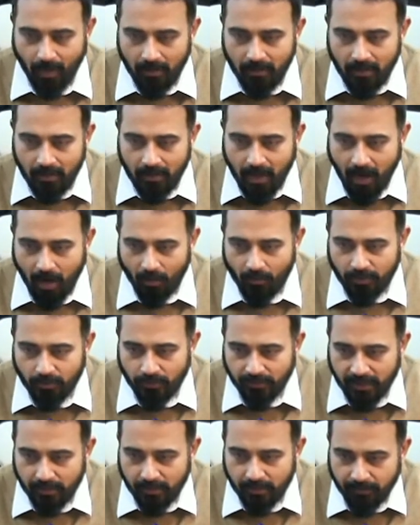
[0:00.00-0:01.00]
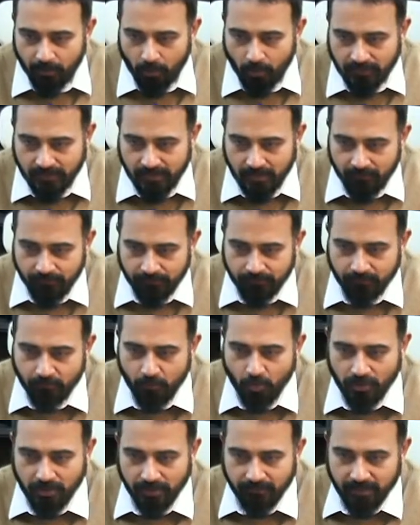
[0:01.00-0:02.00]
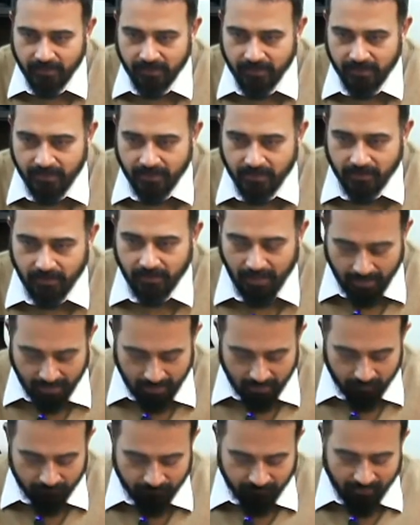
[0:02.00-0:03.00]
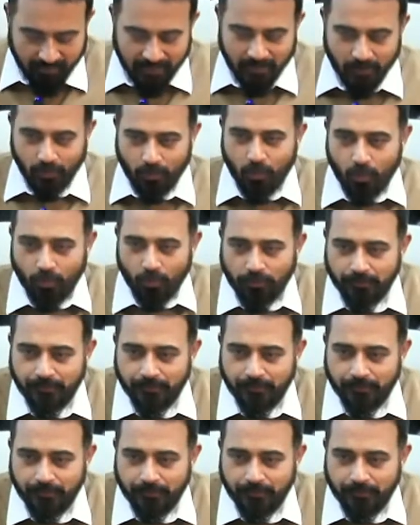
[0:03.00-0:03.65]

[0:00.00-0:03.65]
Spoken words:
How do you keep yourself motivated and find your goal?